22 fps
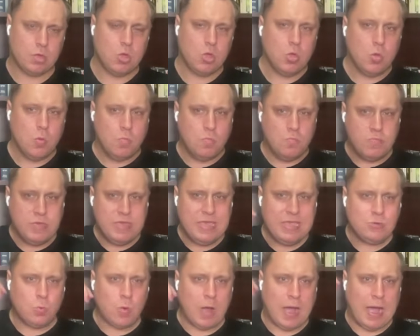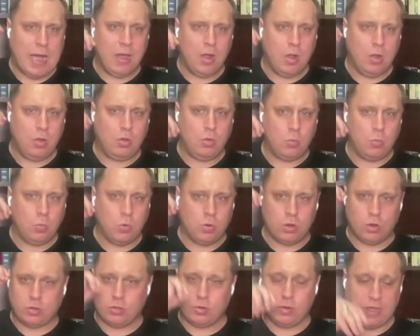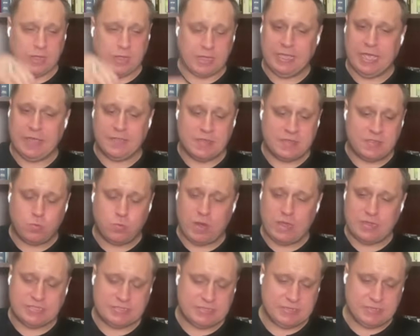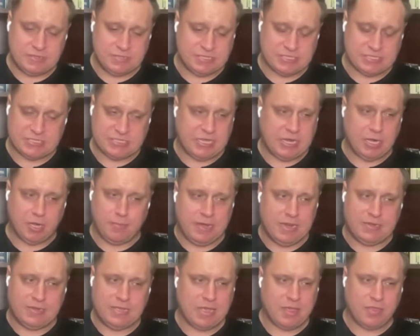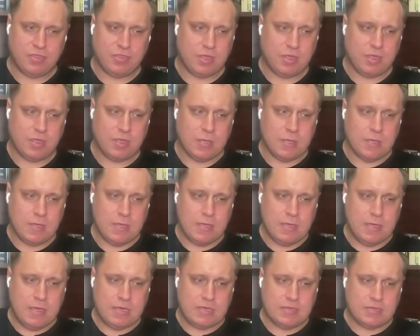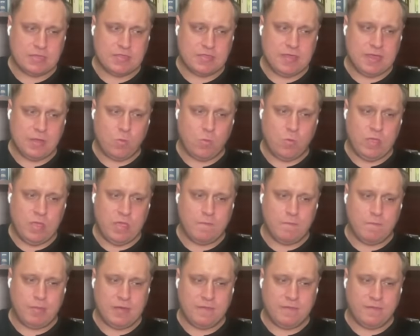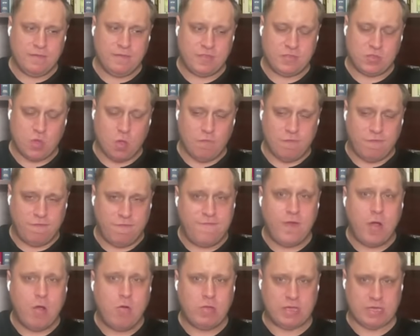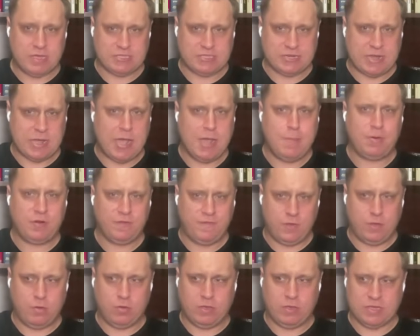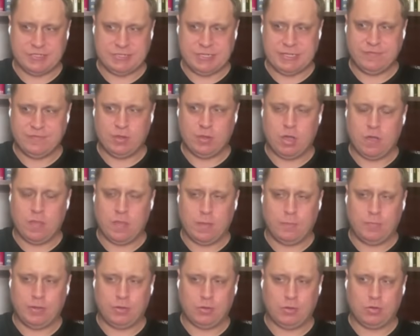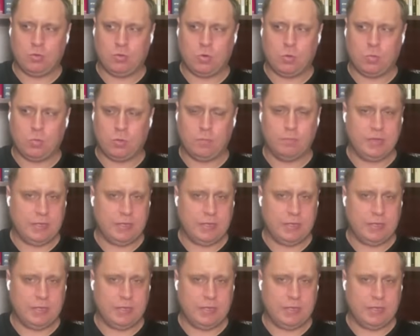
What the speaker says: Meanwhile, this is what has scared me to death, is that we have been so focused, hyper-focused even on the paranormal being